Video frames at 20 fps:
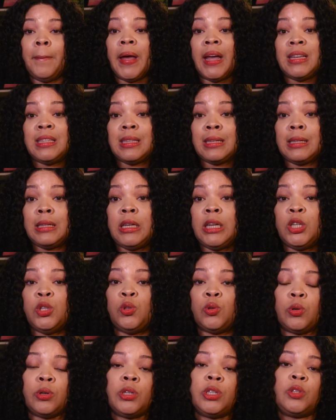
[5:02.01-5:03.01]
Basically,
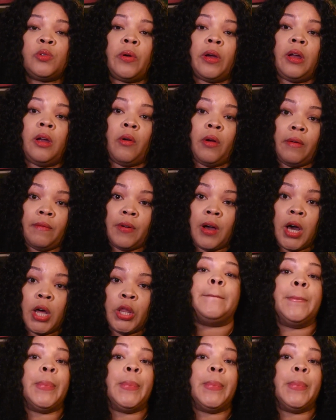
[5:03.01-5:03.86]
George's great grandfather,